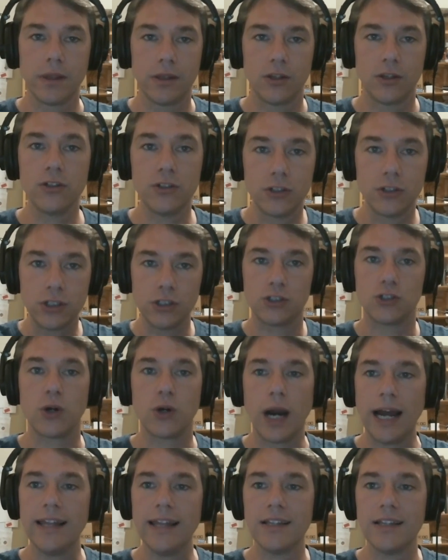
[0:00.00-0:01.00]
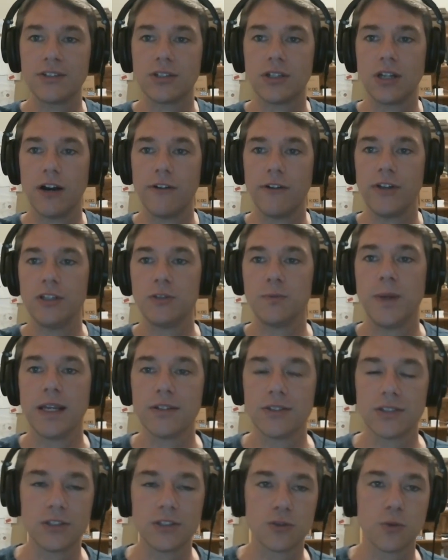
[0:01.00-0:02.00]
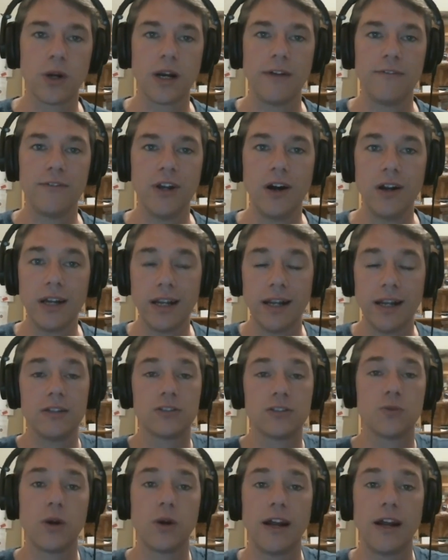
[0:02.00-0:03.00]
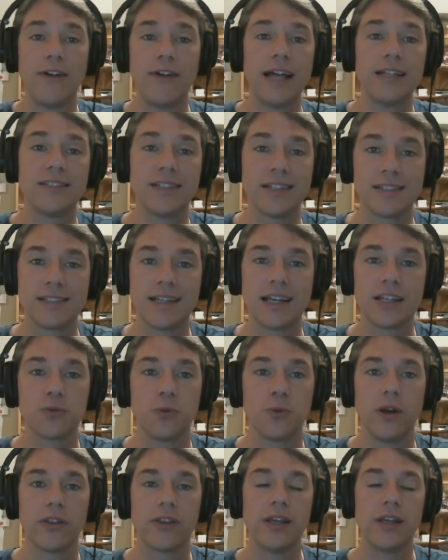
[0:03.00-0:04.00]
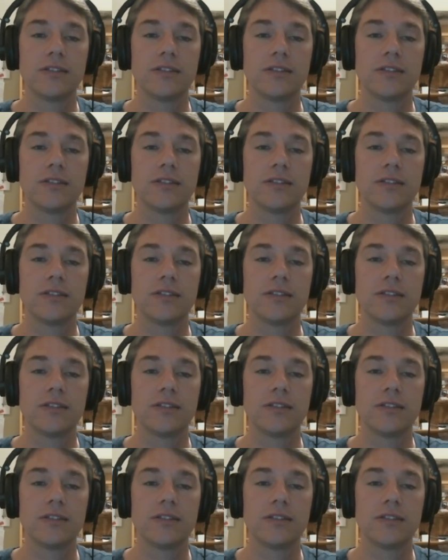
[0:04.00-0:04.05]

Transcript: to try this stuff is because it's what I've done and it's what I've had success with.